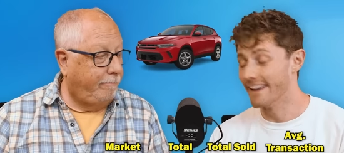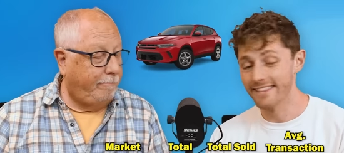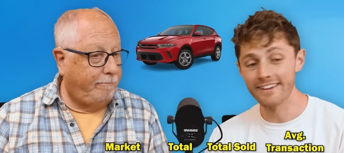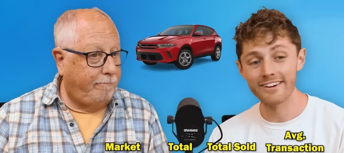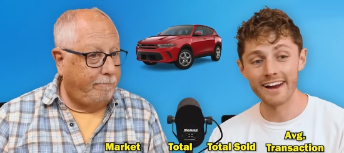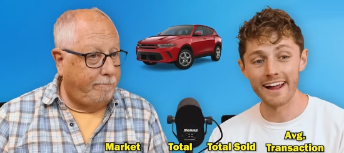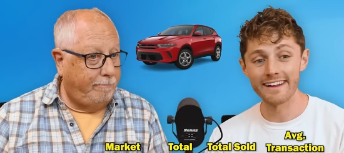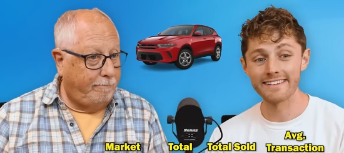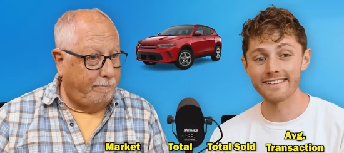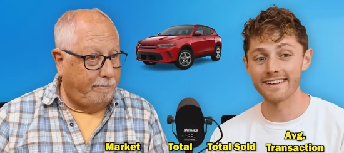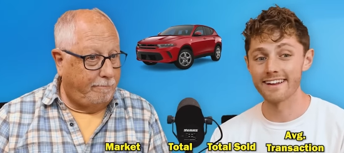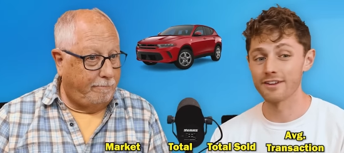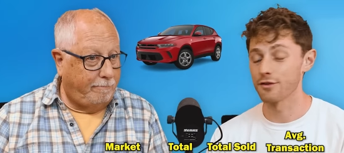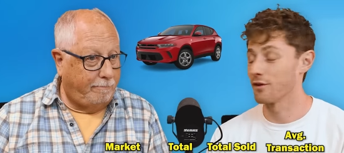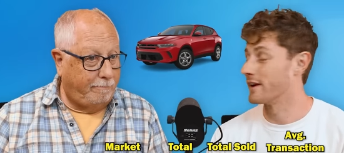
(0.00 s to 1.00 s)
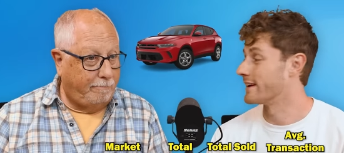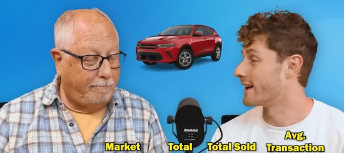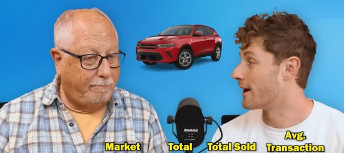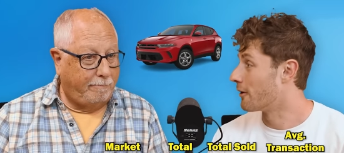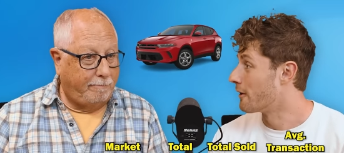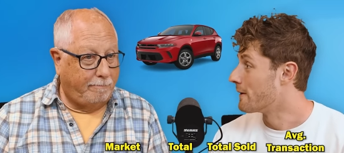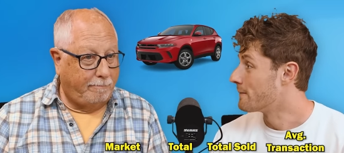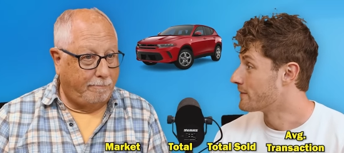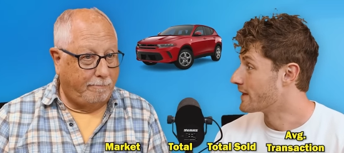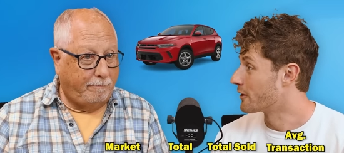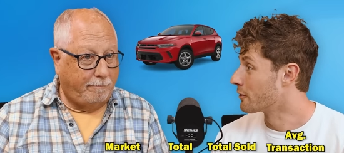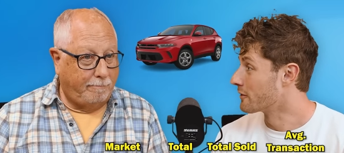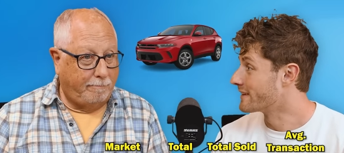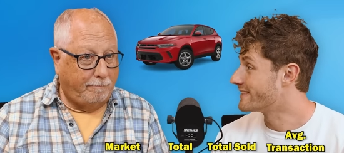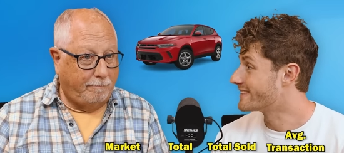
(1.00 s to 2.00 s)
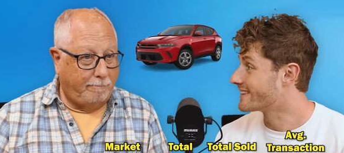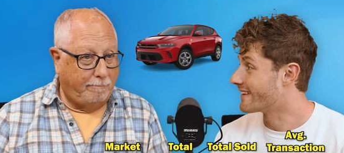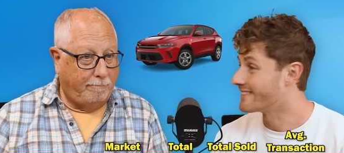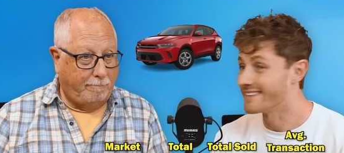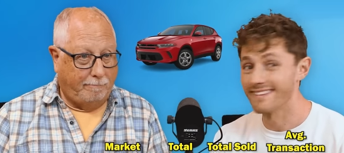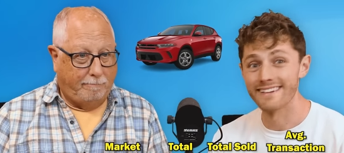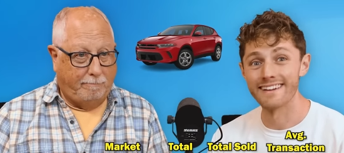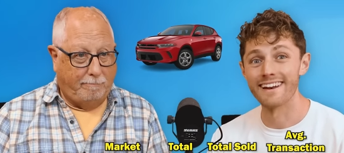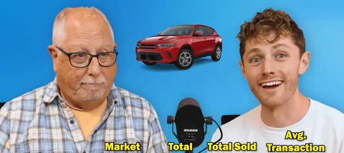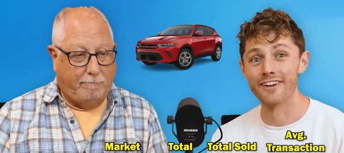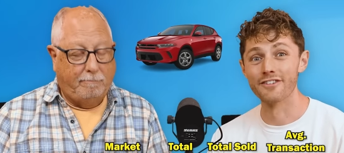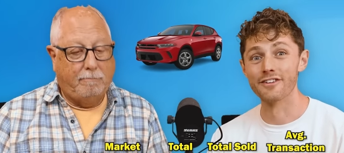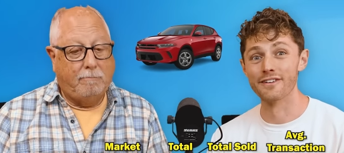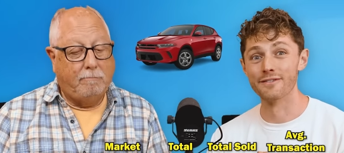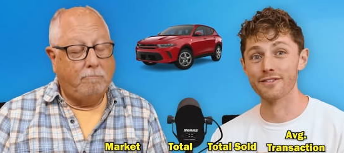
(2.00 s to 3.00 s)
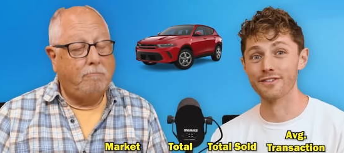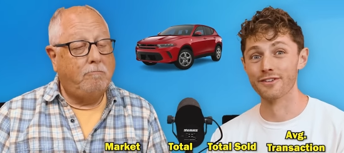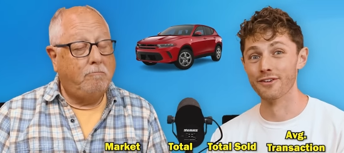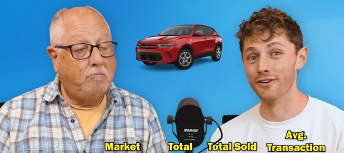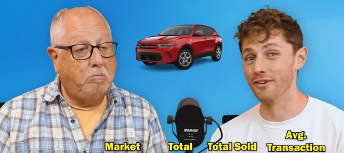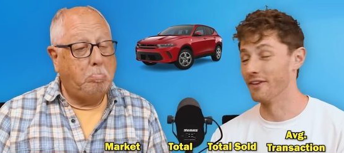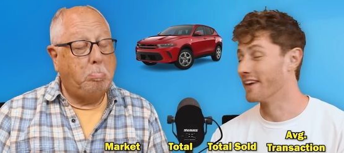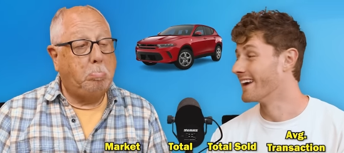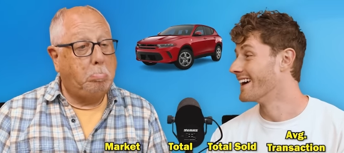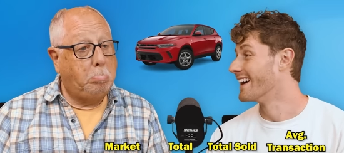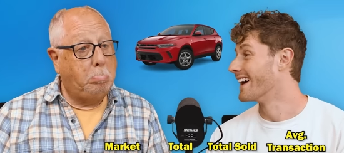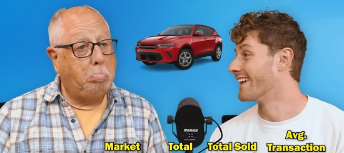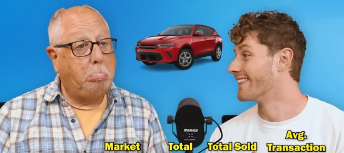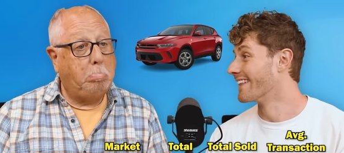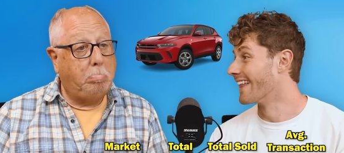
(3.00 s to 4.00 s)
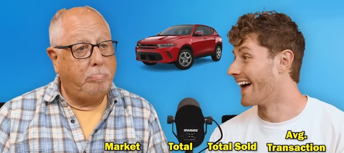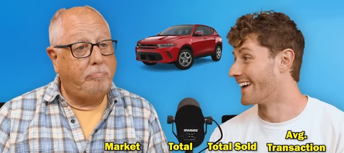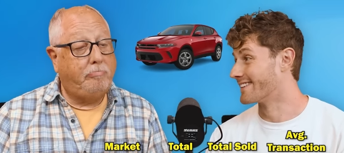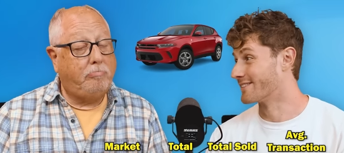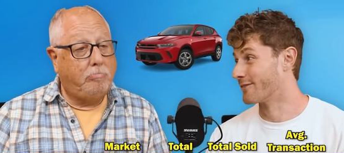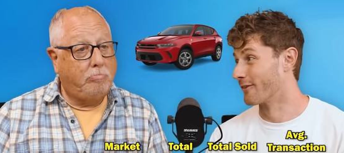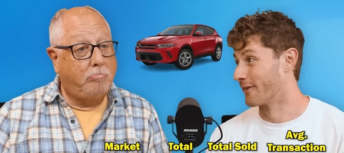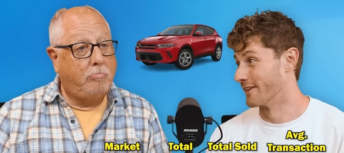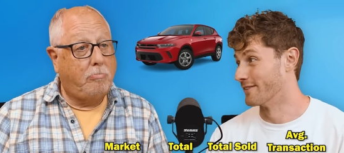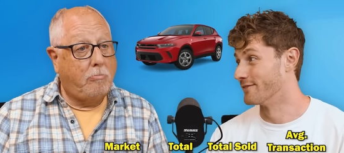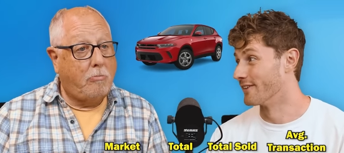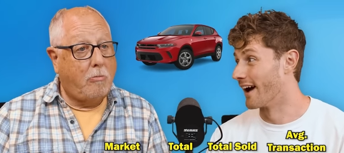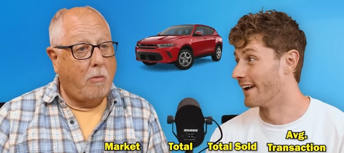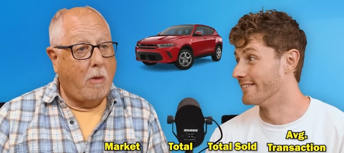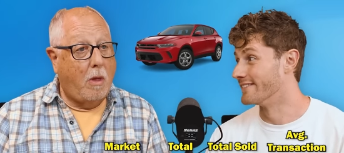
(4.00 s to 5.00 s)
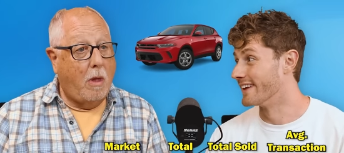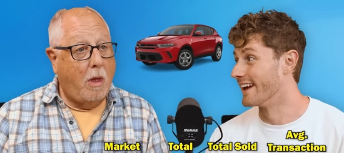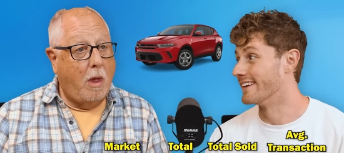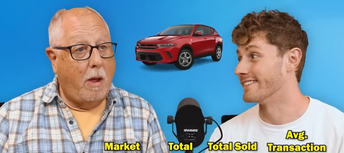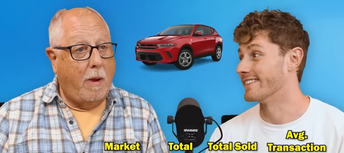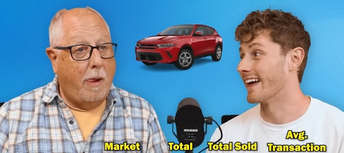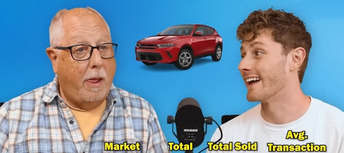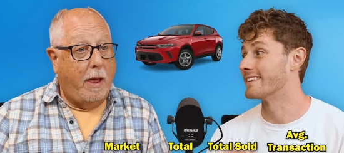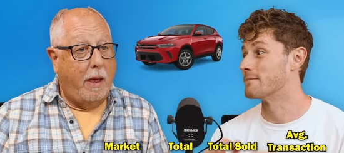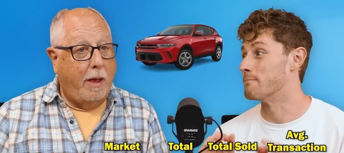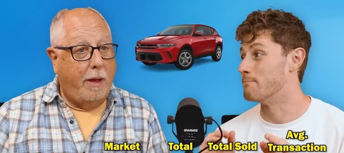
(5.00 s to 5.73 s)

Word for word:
Speaker 1: in the United States right now, yet only 1,700 have sold in the last 45 days. That's